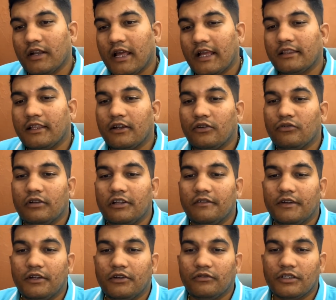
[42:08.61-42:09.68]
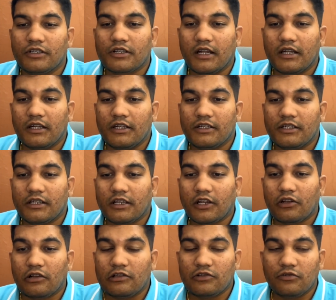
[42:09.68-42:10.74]
die than to live into this condition
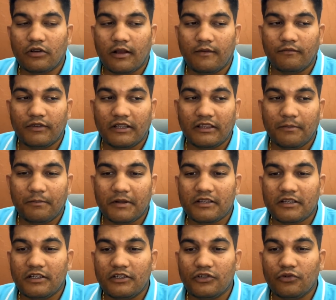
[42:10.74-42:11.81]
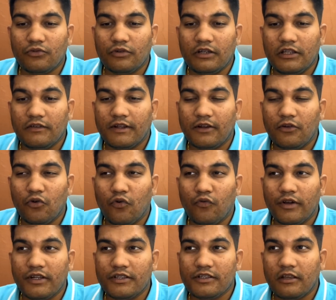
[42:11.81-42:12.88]
can also come when the person is lonely, when no
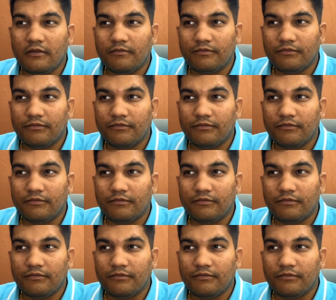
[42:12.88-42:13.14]
one is